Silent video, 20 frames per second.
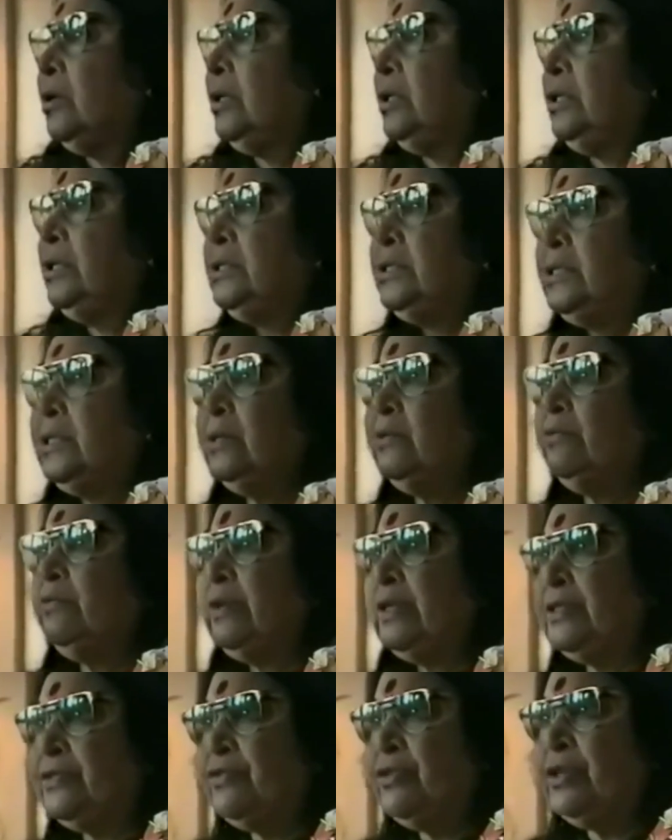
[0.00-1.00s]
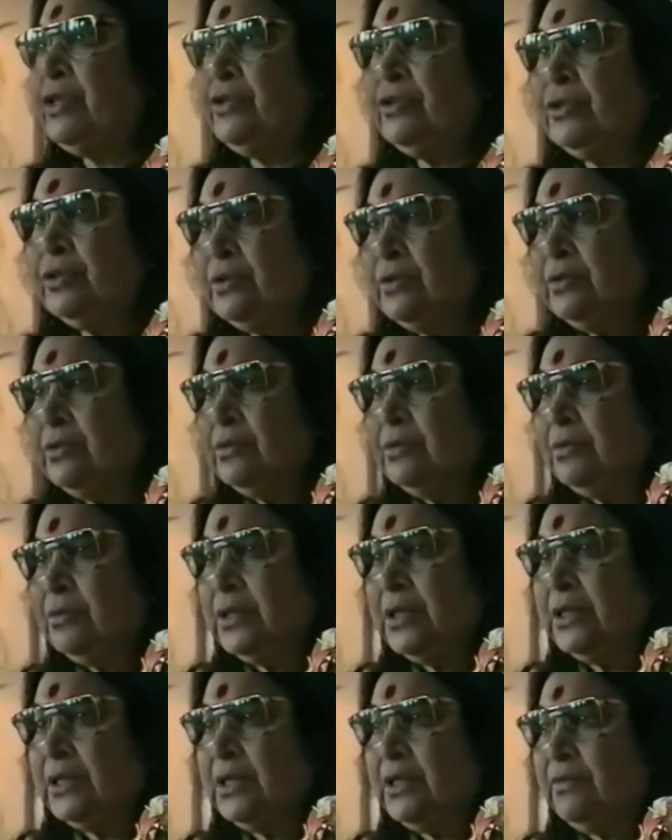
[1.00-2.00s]
is the frustration.
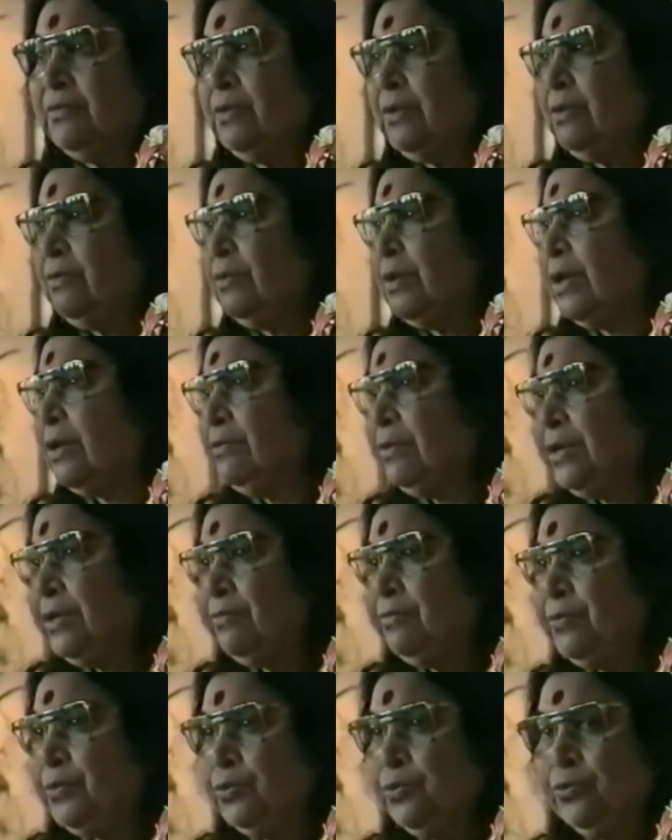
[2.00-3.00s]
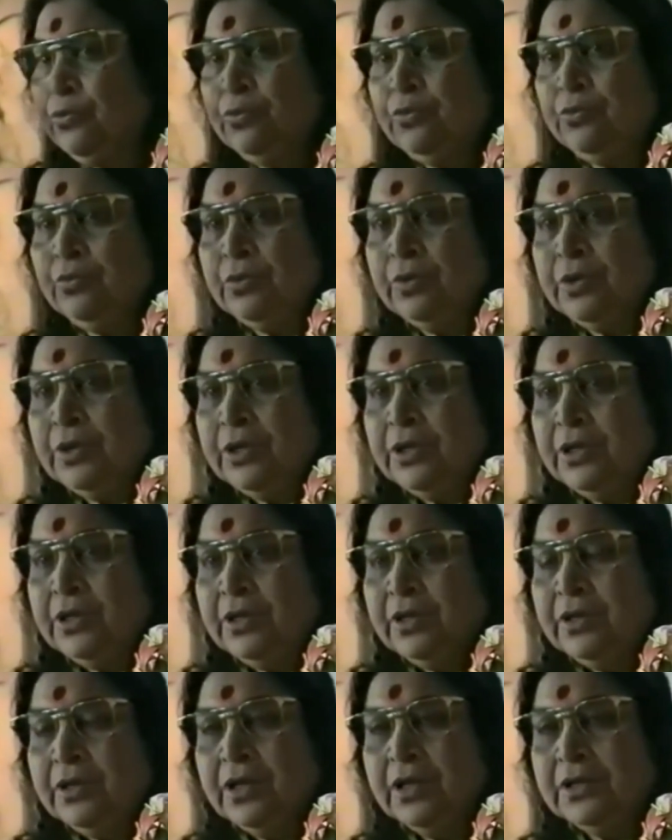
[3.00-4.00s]
That they feel we are very few,
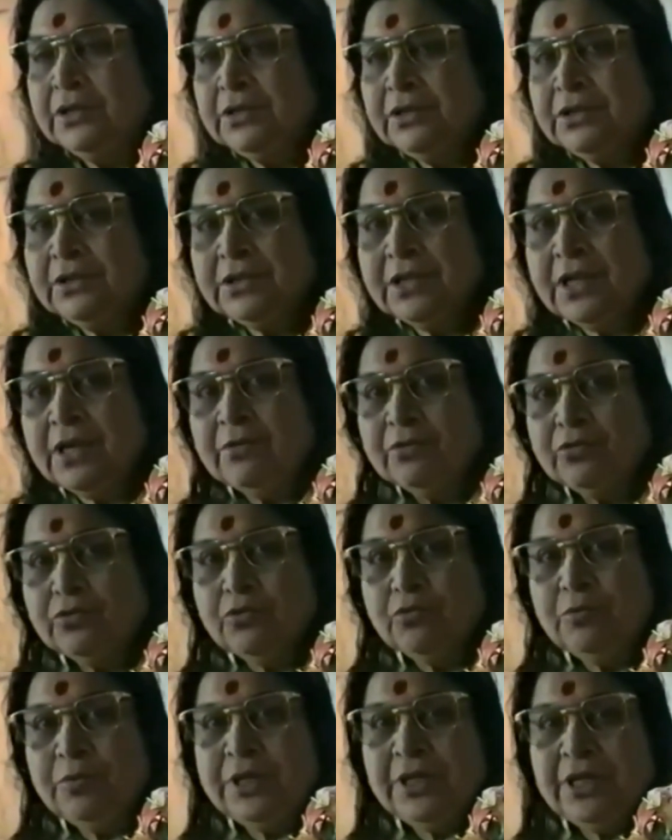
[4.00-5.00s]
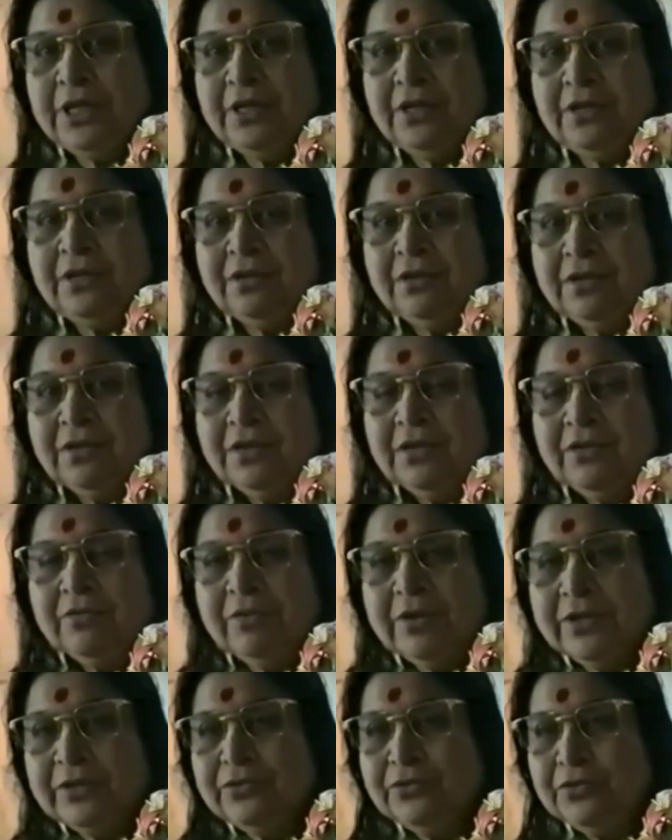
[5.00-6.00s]
others are so many,
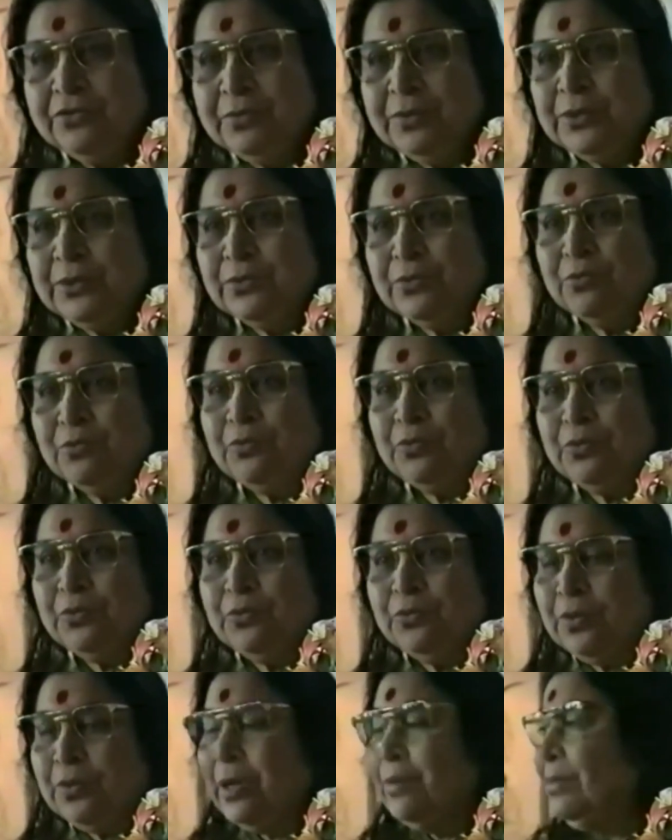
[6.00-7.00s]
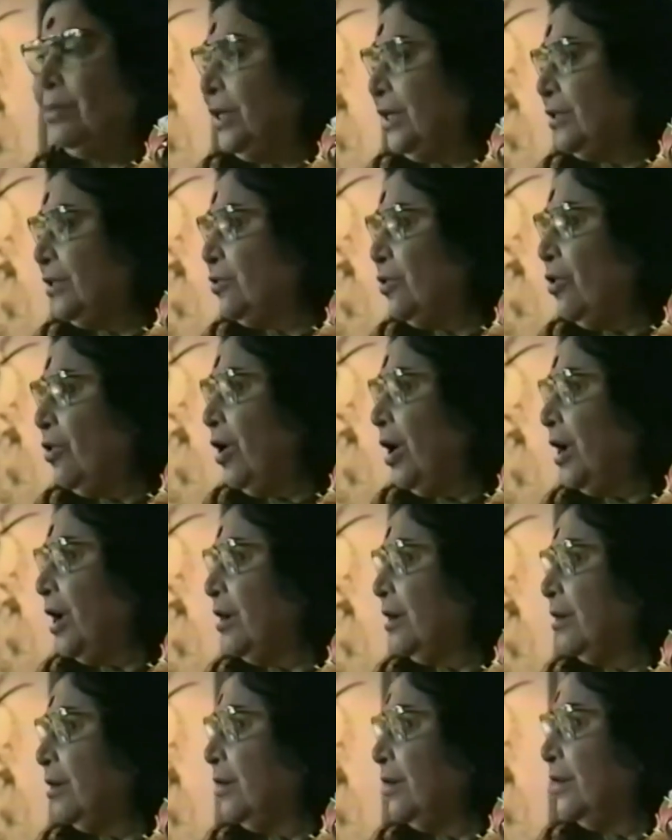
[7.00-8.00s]
why should we so few? I mean, it's all right.
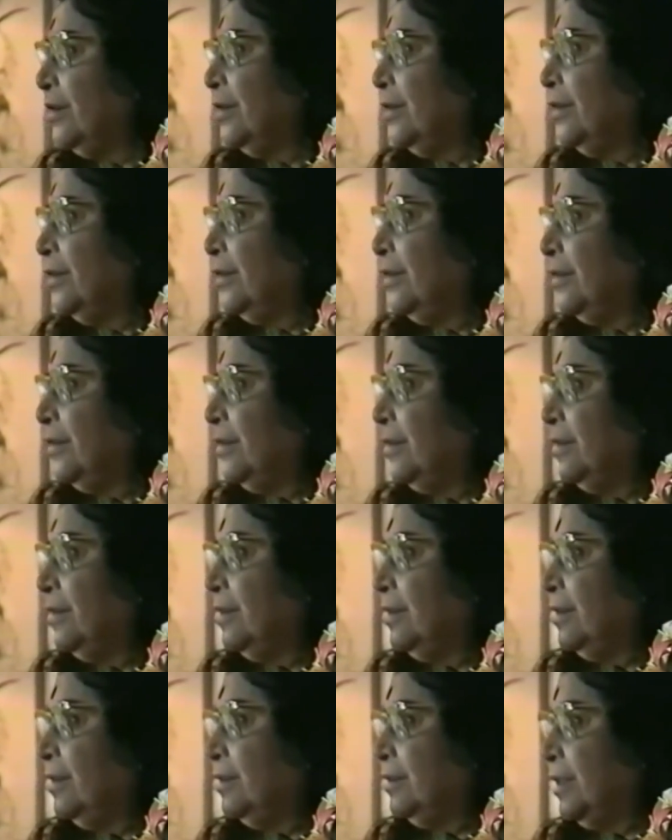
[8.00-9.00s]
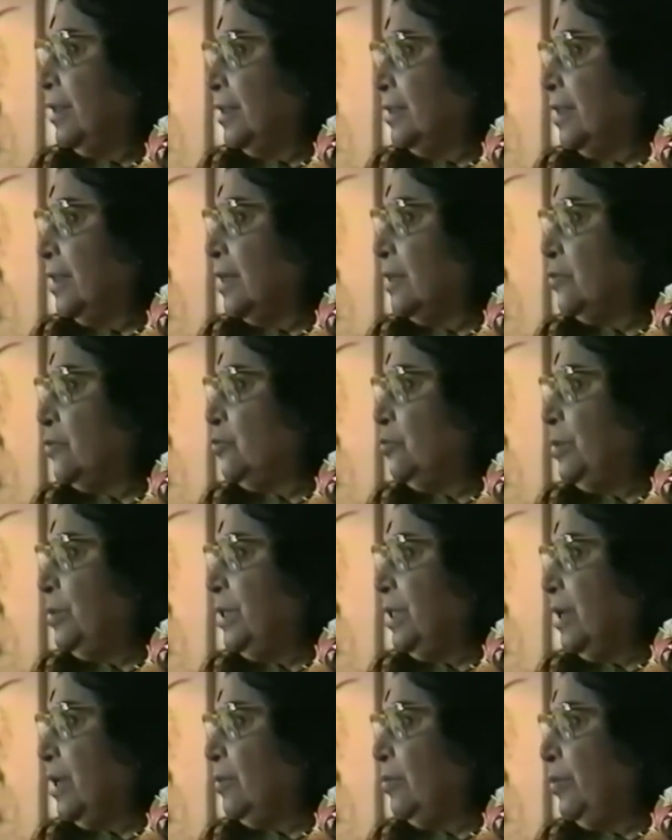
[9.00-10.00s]
That has to
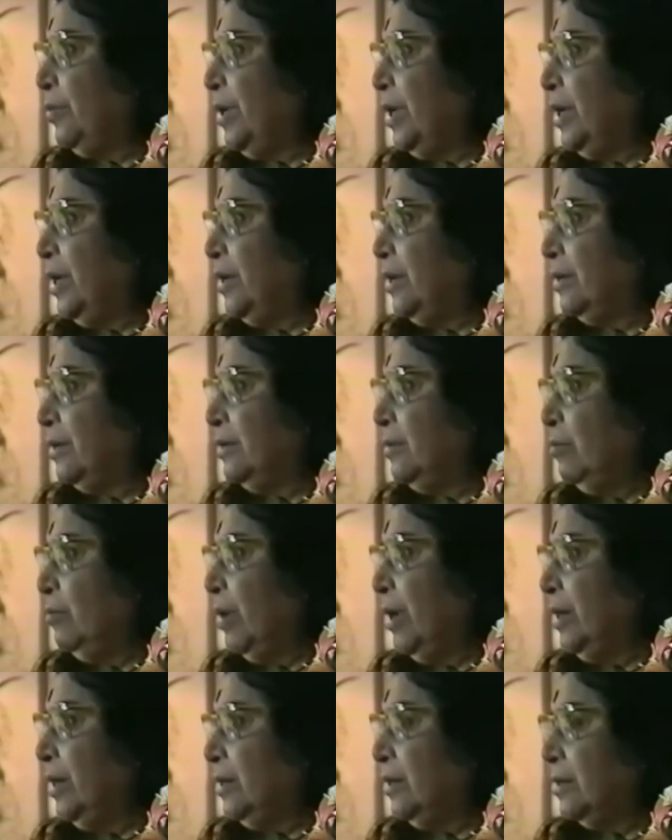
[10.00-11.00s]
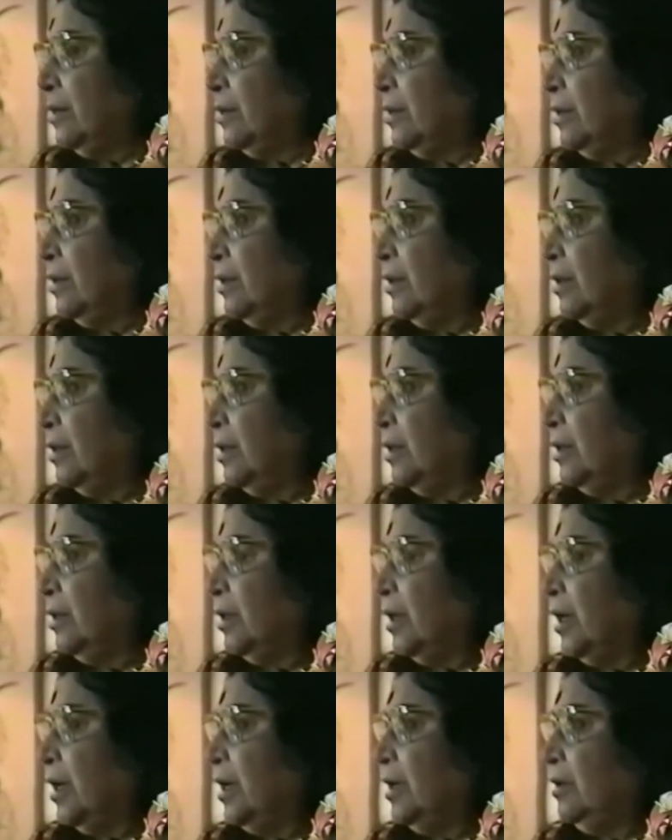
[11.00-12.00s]
be that way, it doesn't matter.
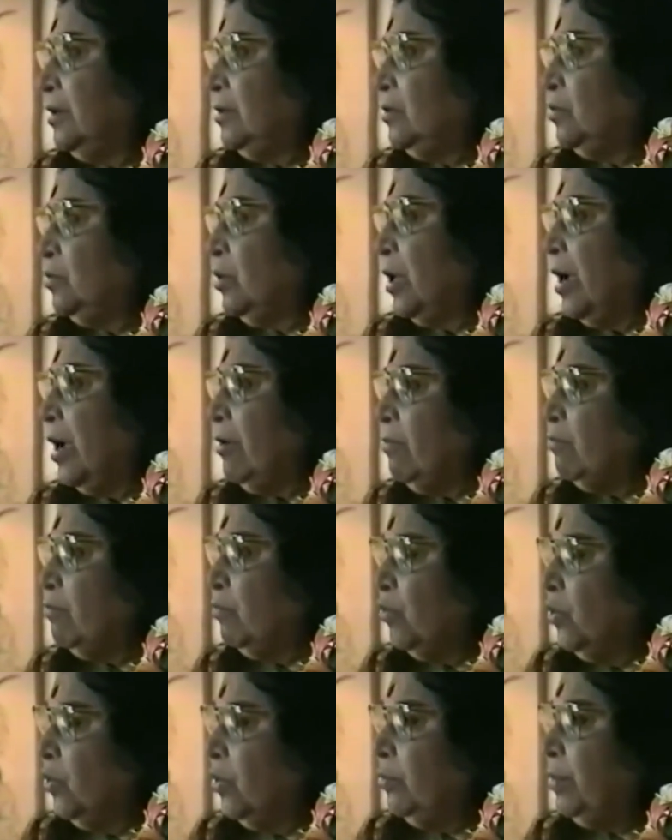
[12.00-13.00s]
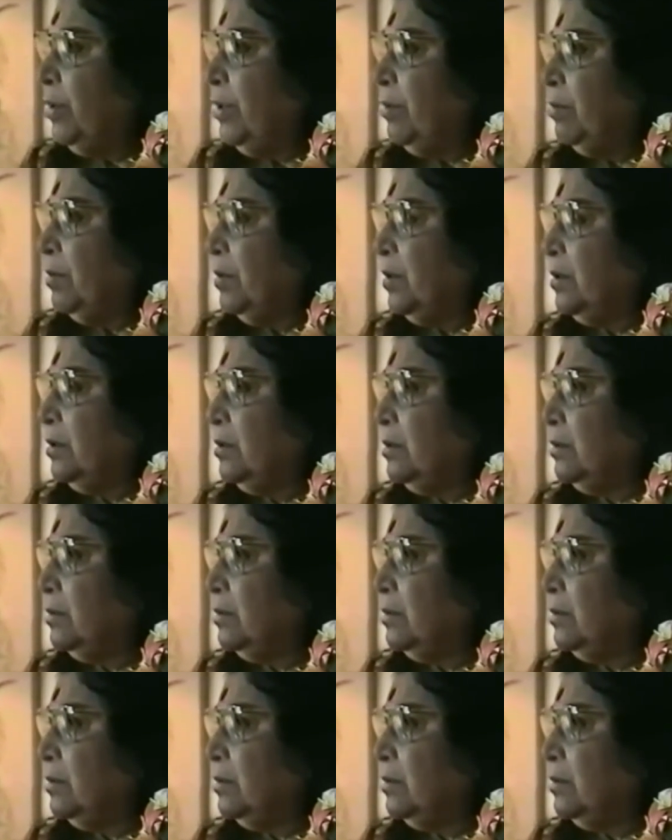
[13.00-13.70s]
And to have more people